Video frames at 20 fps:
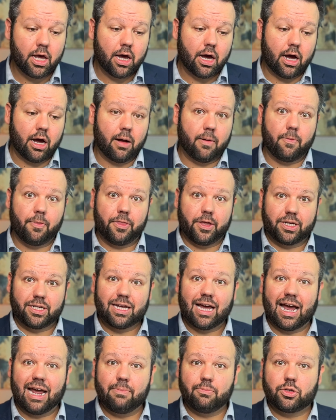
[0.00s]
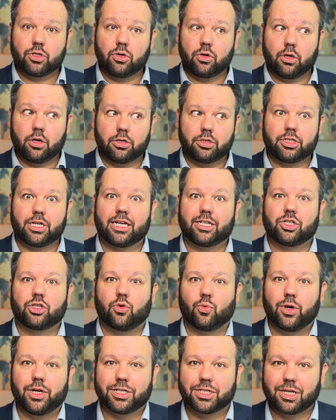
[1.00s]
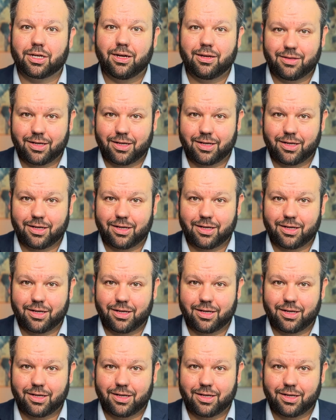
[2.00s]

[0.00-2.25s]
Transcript: Uh, the time to assess the risk,